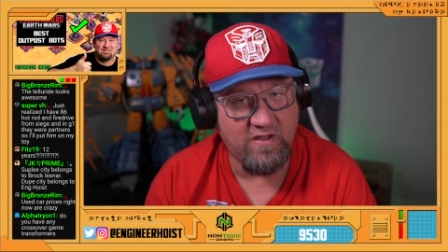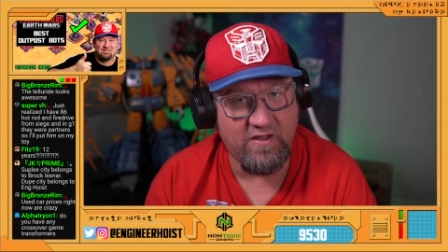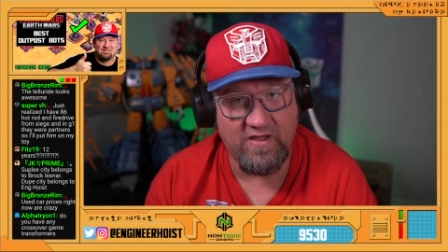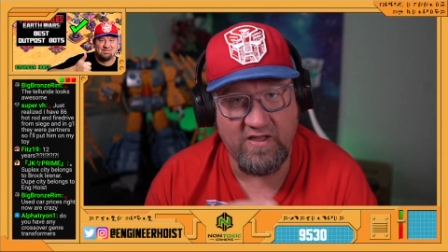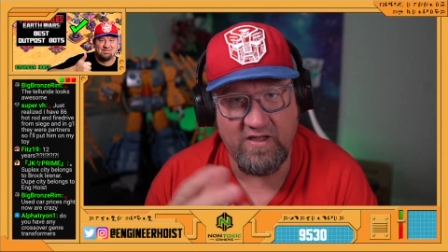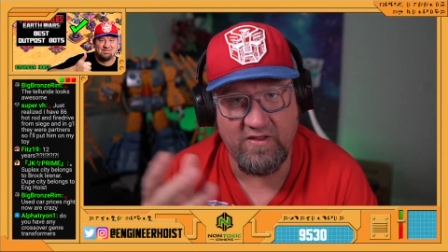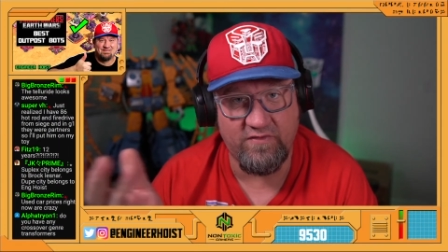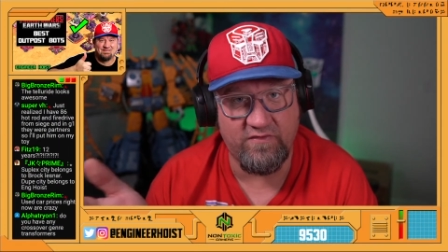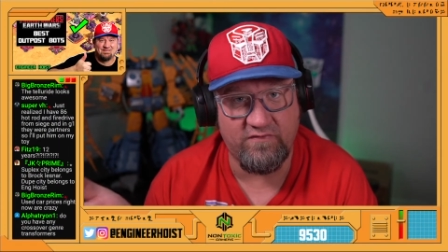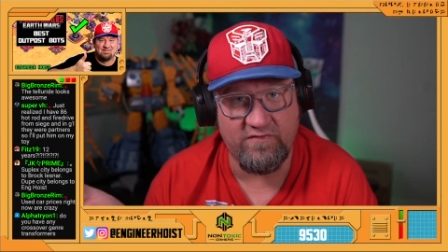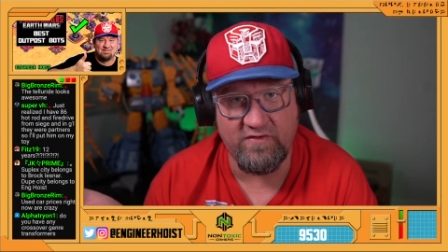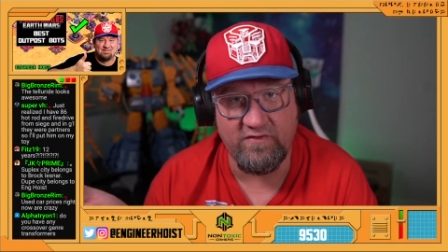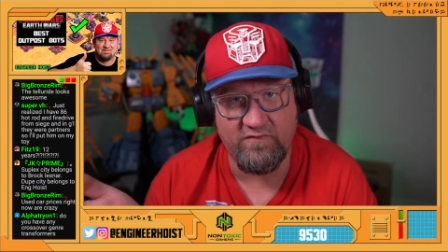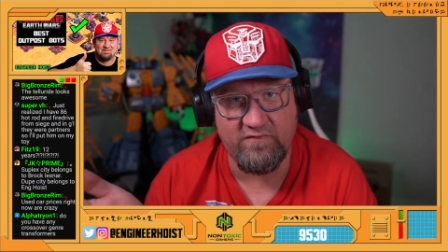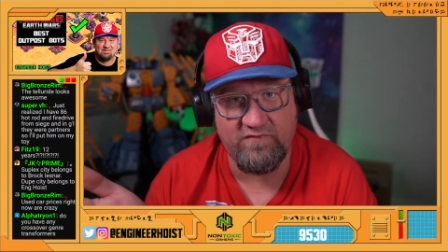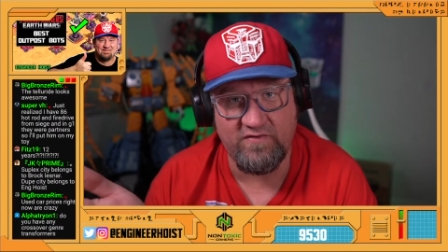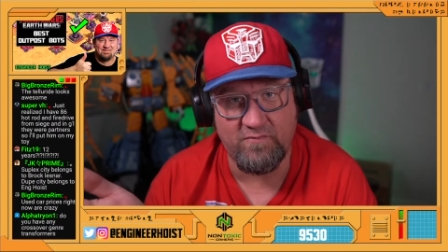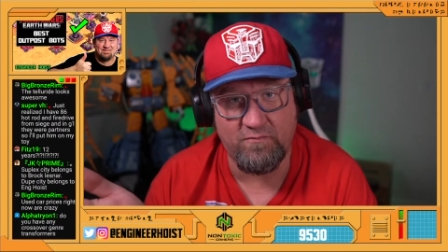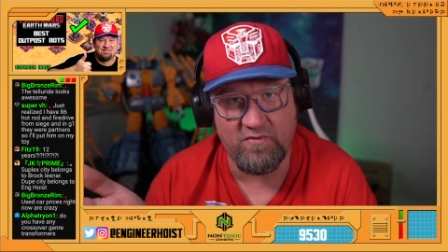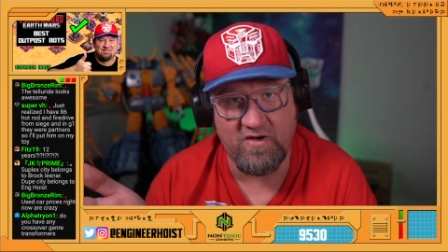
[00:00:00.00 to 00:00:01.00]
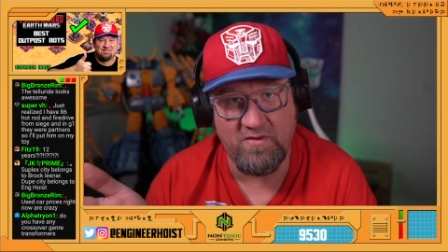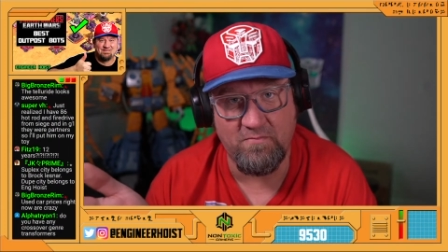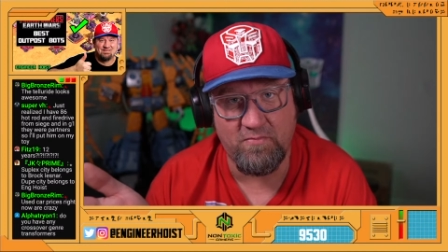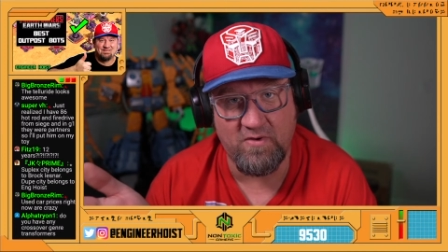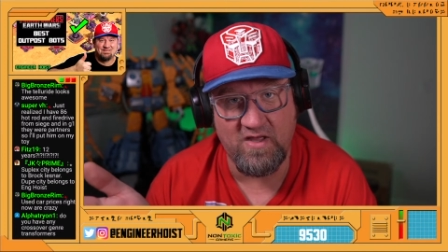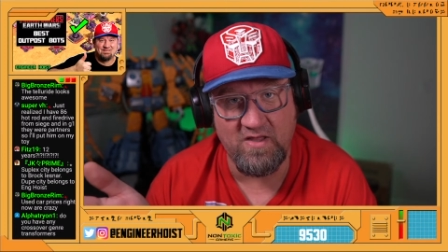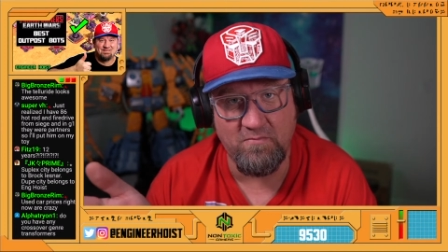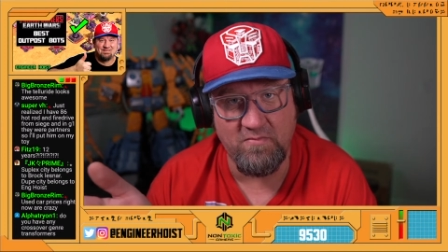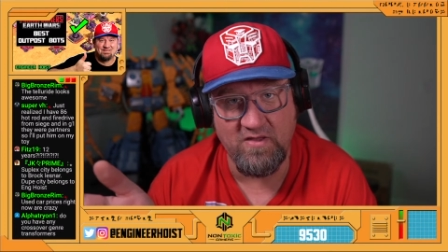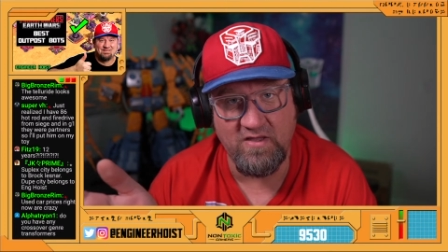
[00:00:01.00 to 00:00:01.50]
And the dealership right
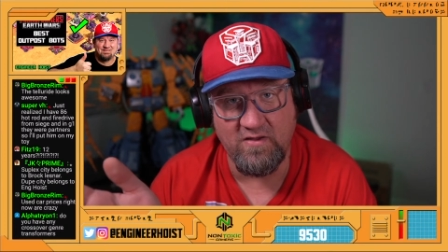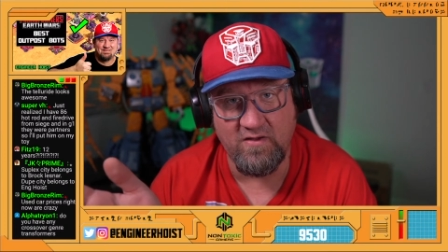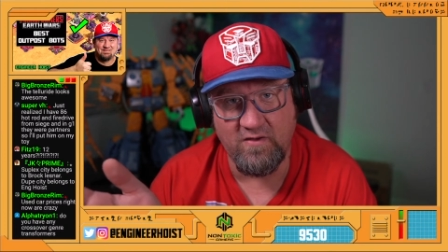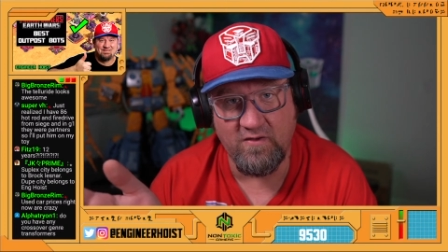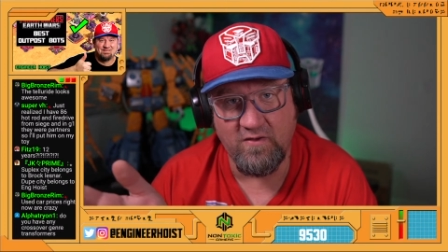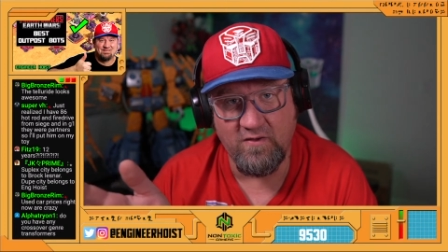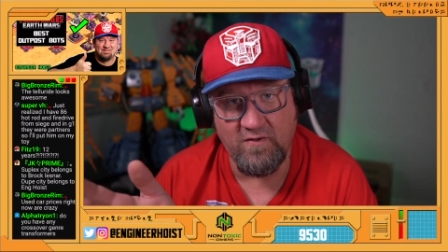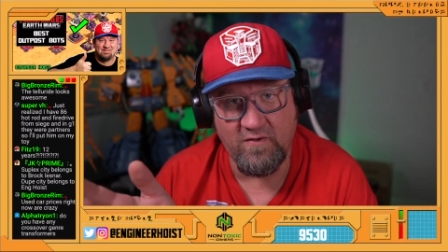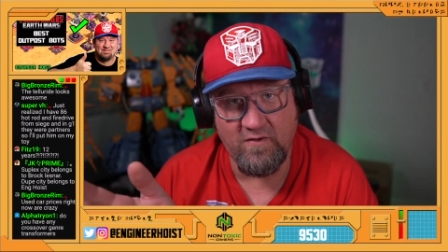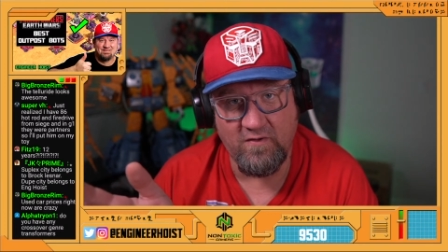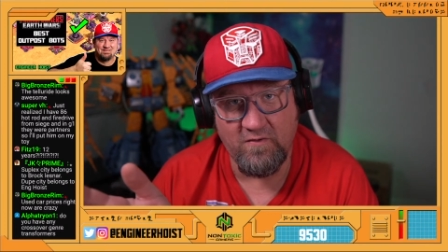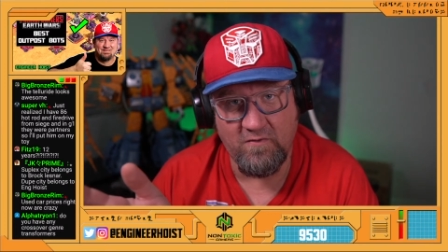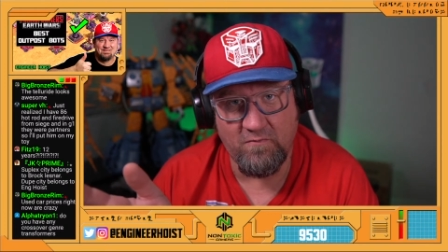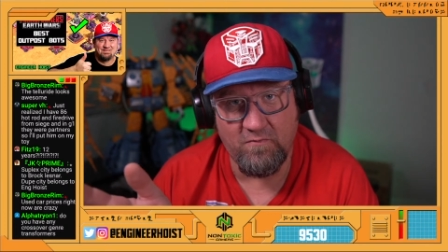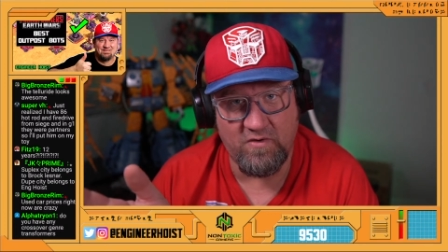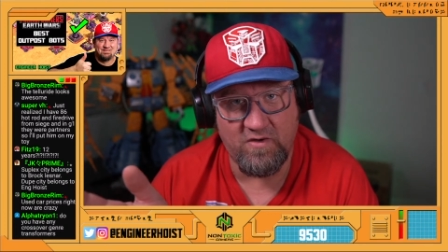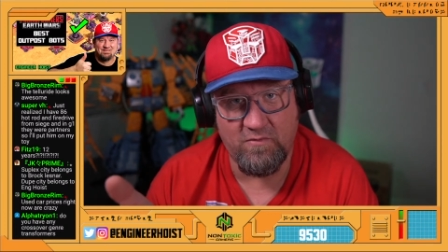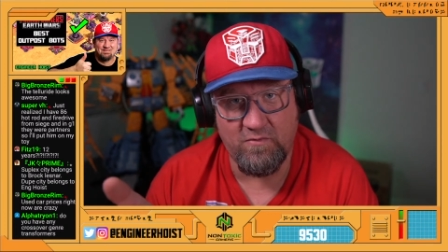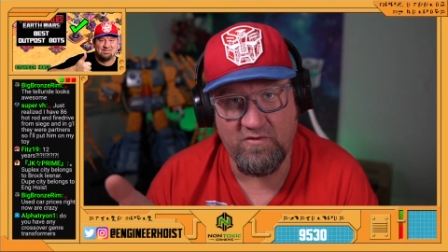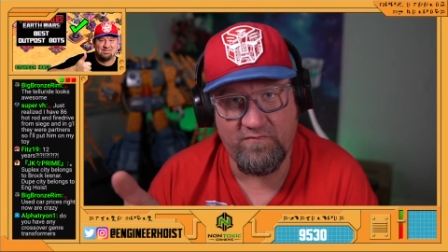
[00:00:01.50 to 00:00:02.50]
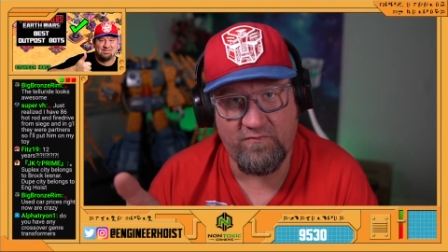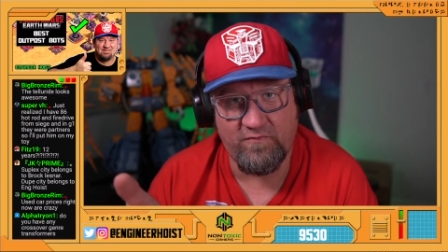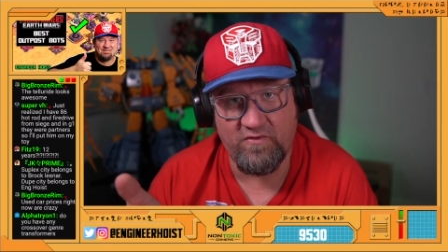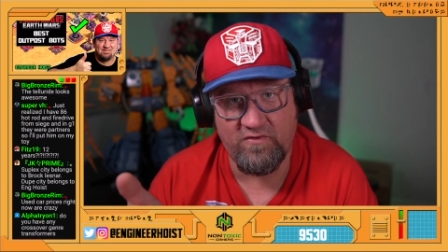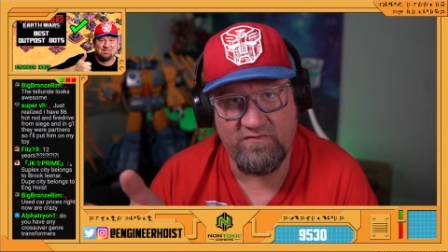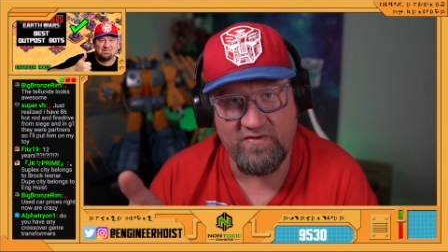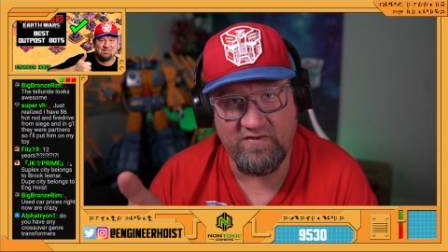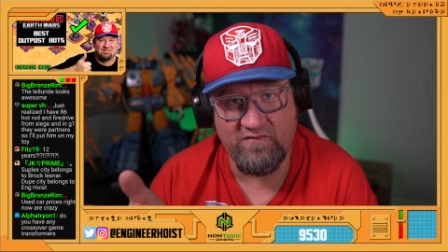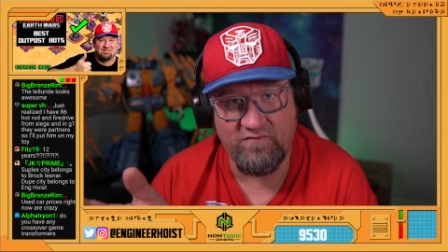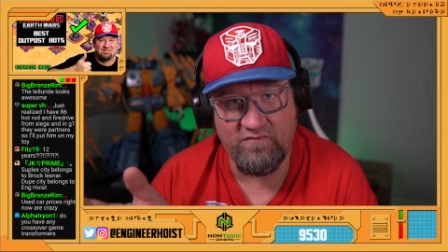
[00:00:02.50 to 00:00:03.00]
by me, when I went for a
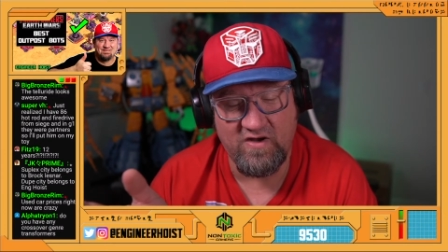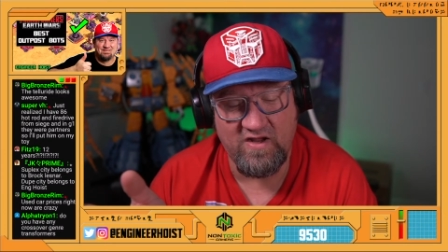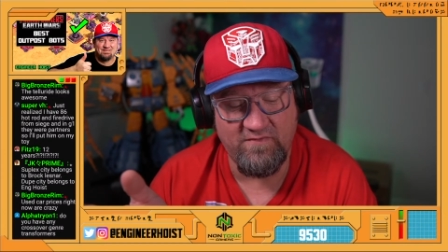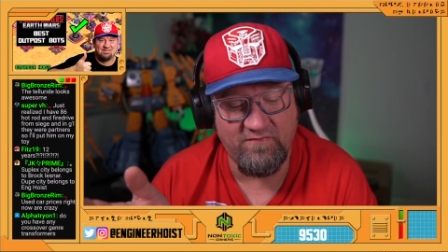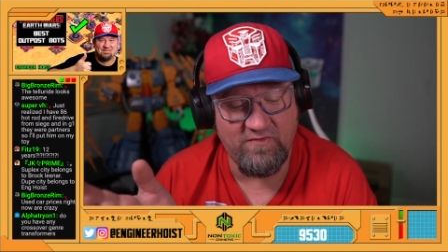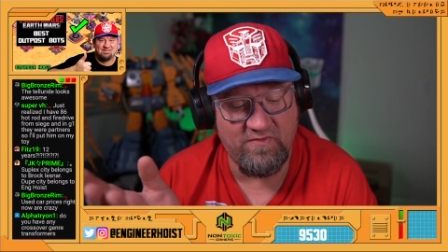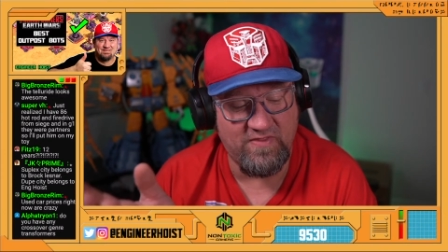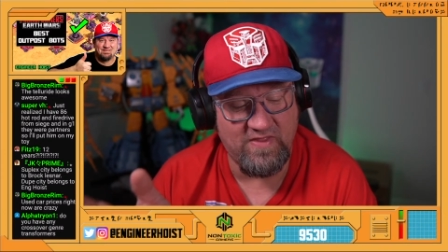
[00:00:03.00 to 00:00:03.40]
test drive,